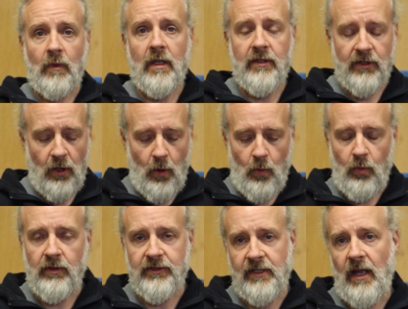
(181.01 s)
So
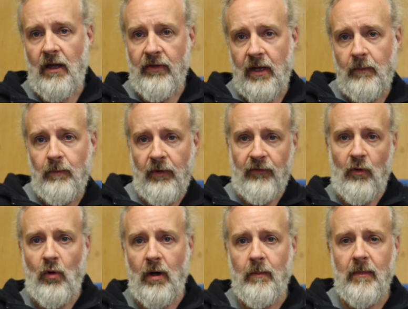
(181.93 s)
we'll see how they
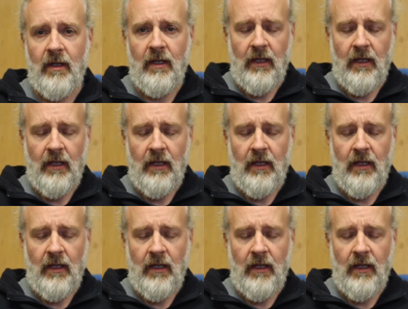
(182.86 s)
perform